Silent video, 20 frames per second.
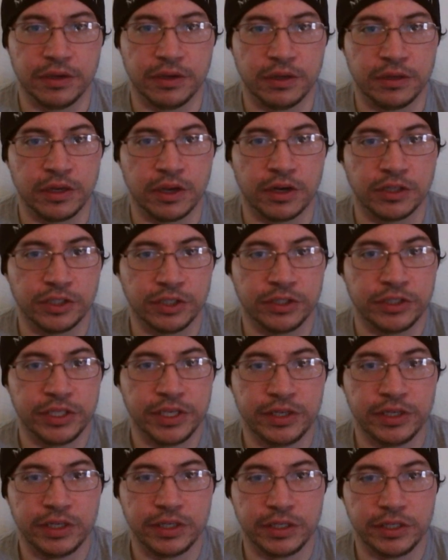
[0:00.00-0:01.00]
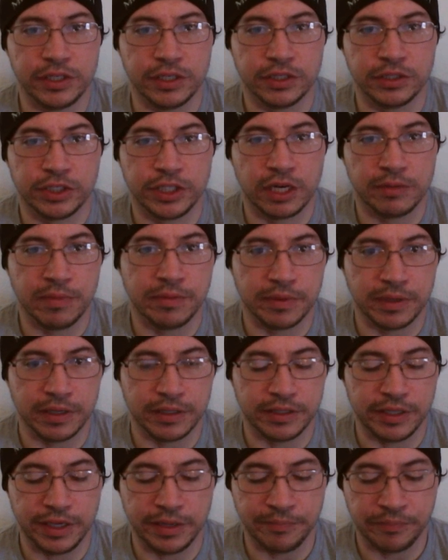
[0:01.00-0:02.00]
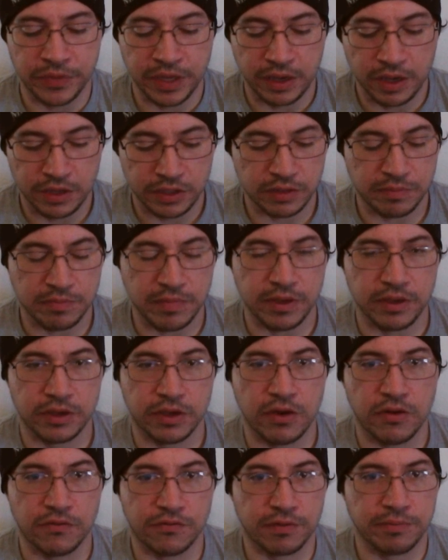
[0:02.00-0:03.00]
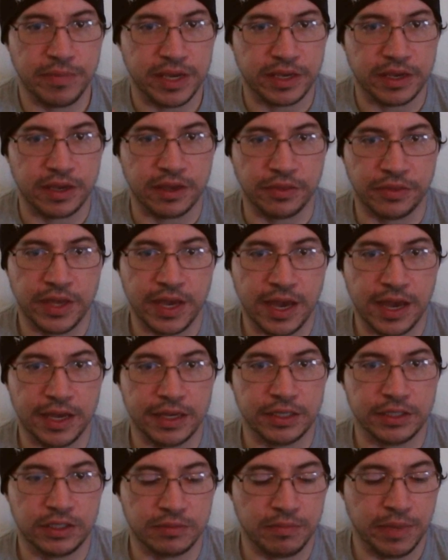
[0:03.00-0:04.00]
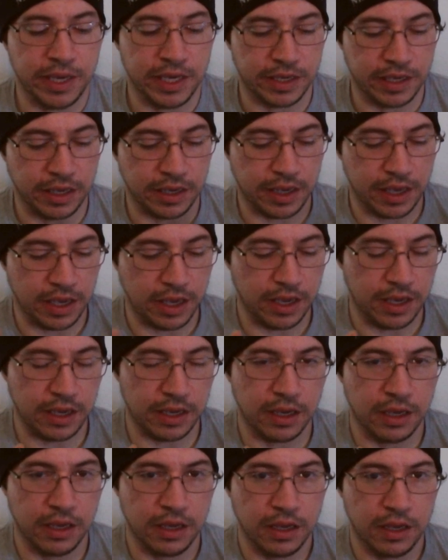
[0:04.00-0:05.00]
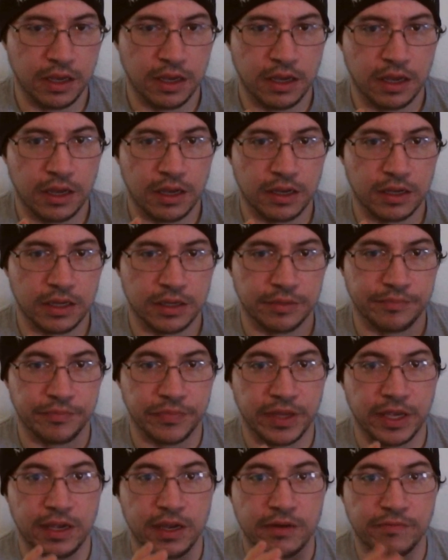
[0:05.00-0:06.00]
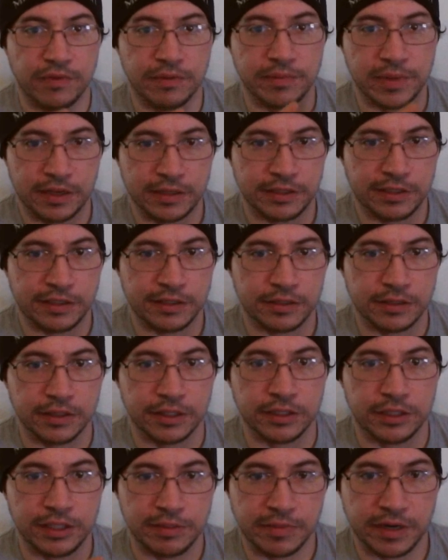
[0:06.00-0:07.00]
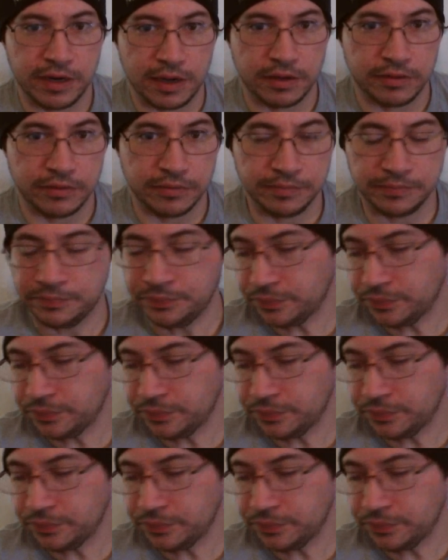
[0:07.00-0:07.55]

an Argentine yerba mate, to go from making that to making a erva mach, a chimarrão.